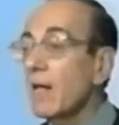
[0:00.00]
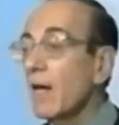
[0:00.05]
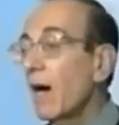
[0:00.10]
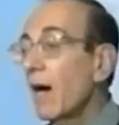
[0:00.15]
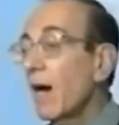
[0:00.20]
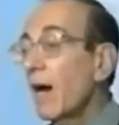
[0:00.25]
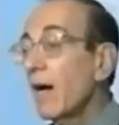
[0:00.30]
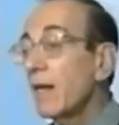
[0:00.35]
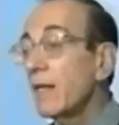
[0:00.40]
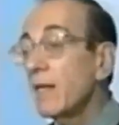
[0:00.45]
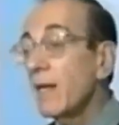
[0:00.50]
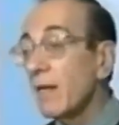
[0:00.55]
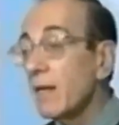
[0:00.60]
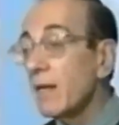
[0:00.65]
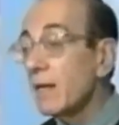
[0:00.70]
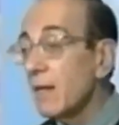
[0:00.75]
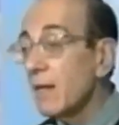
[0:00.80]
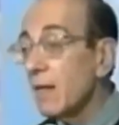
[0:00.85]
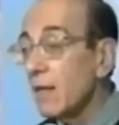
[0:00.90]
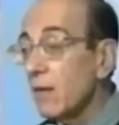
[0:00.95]
uh, young
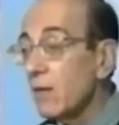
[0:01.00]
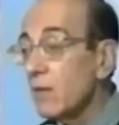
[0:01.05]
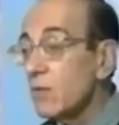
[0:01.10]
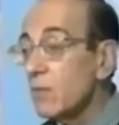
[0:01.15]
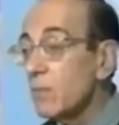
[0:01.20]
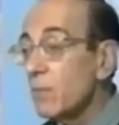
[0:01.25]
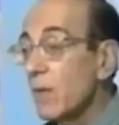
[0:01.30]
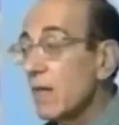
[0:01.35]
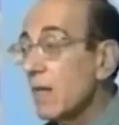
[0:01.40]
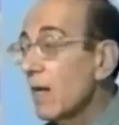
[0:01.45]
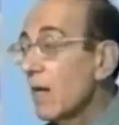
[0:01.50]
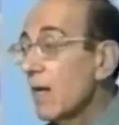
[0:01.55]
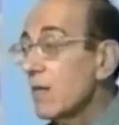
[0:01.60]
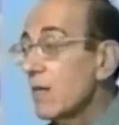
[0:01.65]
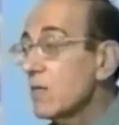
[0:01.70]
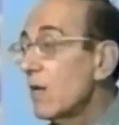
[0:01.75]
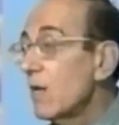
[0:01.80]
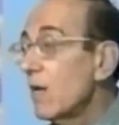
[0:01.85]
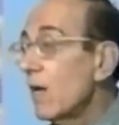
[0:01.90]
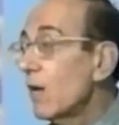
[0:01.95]
adults
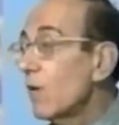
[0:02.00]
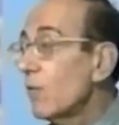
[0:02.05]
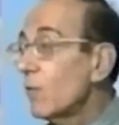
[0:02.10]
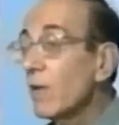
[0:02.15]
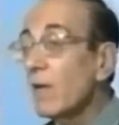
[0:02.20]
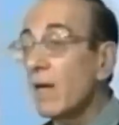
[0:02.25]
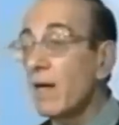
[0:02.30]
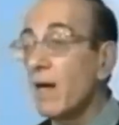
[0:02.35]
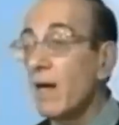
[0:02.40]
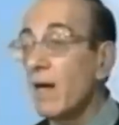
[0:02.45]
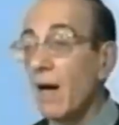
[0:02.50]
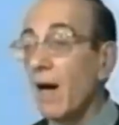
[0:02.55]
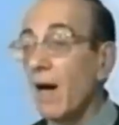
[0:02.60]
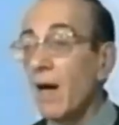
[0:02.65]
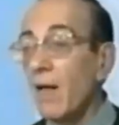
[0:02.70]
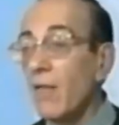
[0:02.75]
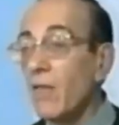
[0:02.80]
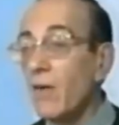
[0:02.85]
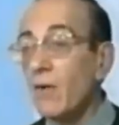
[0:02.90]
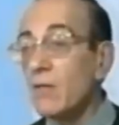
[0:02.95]
because really,
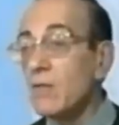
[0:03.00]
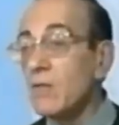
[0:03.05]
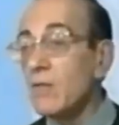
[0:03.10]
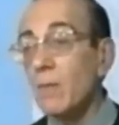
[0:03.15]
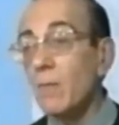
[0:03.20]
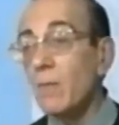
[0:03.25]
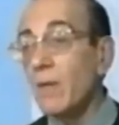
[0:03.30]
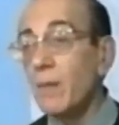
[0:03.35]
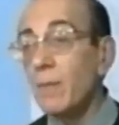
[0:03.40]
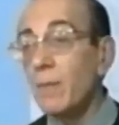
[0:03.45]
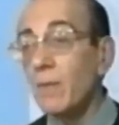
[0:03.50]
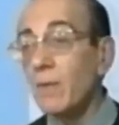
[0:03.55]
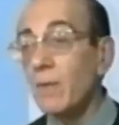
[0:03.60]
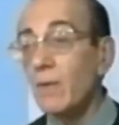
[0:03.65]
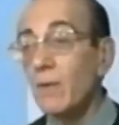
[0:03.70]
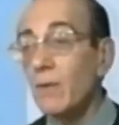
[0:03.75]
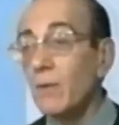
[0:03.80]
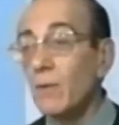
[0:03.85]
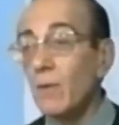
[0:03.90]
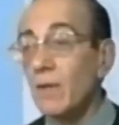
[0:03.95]
uh, those are the
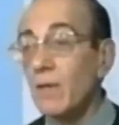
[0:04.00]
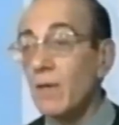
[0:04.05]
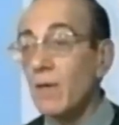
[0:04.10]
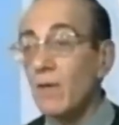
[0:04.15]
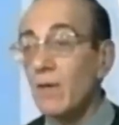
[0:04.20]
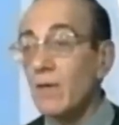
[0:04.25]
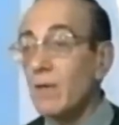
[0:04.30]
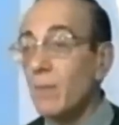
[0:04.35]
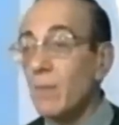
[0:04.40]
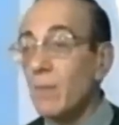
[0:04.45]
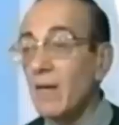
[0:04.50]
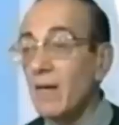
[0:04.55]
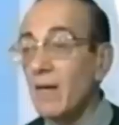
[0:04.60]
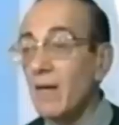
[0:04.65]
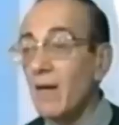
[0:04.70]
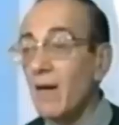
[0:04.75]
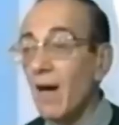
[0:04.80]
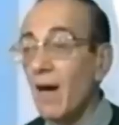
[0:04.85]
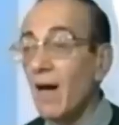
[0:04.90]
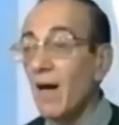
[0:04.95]
people who are going to
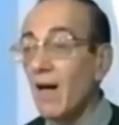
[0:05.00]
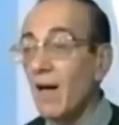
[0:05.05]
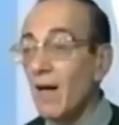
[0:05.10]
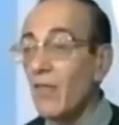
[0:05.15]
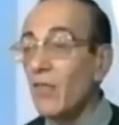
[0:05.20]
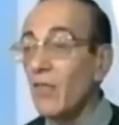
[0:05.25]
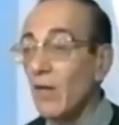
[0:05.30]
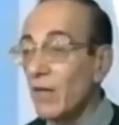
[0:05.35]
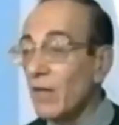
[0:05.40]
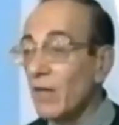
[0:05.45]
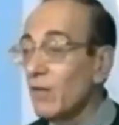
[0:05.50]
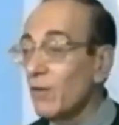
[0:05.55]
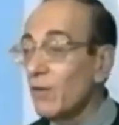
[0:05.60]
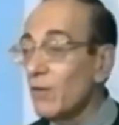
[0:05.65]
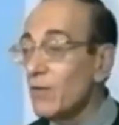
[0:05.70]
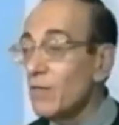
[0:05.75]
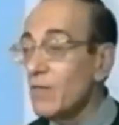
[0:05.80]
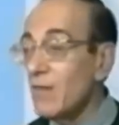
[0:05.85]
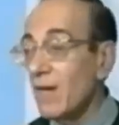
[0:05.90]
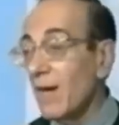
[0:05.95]
be uh, the
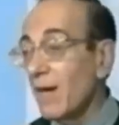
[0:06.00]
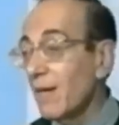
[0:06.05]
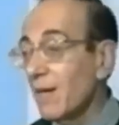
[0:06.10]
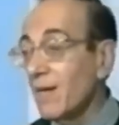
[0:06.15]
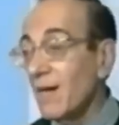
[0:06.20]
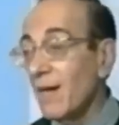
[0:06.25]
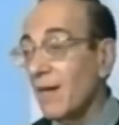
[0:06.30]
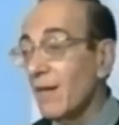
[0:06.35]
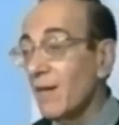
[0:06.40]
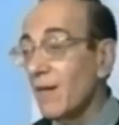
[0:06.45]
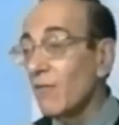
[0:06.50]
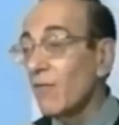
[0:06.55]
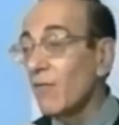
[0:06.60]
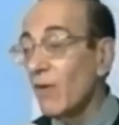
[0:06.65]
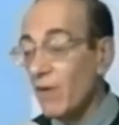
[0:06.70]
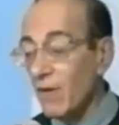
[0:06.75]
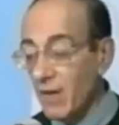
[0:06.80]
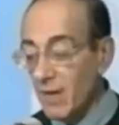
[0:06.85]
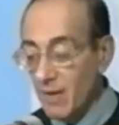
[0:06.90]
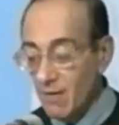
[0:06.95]
leaders and in the
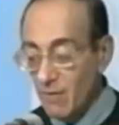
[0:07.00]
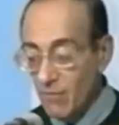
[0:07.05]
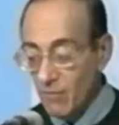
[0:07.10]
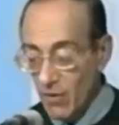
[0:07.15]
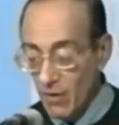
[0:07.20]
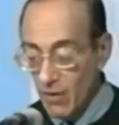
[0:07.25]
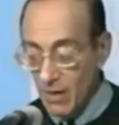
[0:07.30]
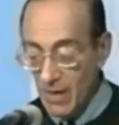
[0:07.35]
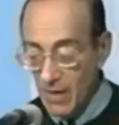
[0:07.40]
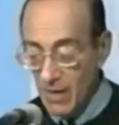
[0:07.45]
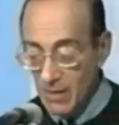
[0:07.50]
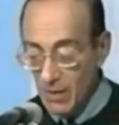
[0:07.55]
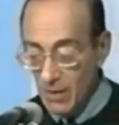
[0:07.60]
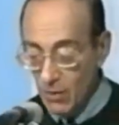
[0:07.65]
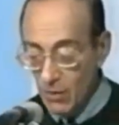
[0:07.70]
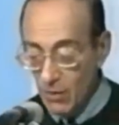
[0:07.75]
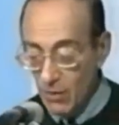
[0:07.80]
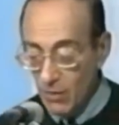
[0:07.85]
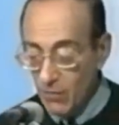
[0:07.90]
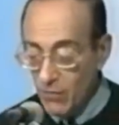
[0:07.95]
very, very
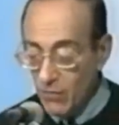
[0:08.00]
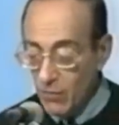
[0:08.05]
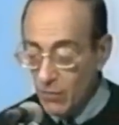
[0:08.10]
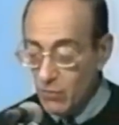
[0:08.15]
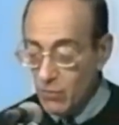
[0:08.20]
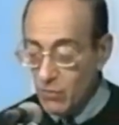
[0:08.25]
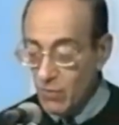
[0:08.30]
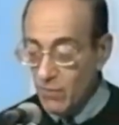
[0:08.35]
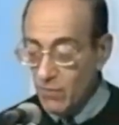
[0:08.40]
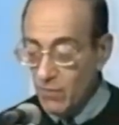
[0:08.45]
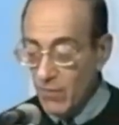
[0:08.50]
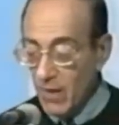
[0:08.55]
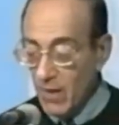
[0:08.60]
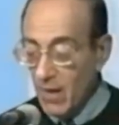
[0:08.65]
near future.